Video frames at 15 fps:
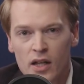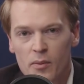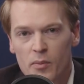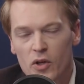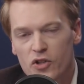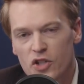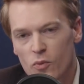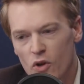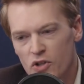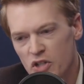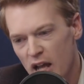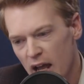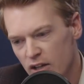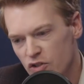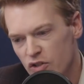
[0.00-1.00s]
because it
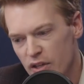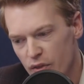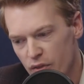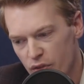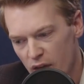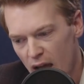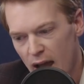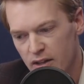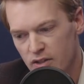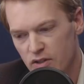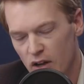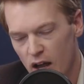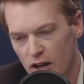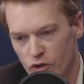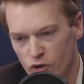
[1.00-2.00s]
wasn't actually that
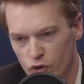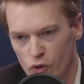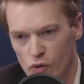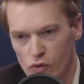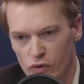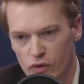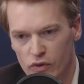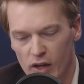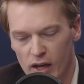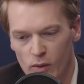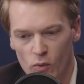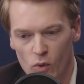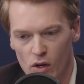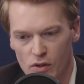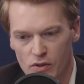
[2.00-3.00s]
untruth that
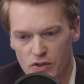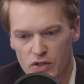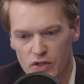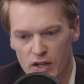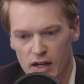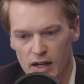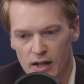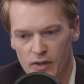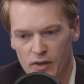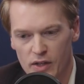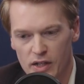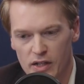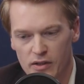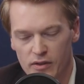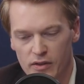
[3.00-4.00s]
was
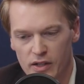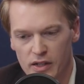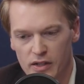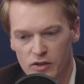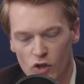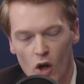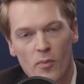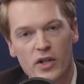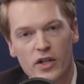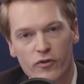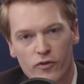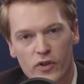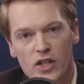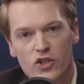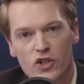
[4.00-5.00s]
the dominant
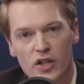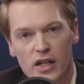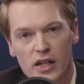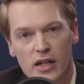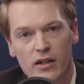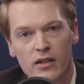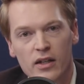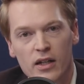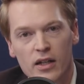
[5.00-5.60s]
feature here.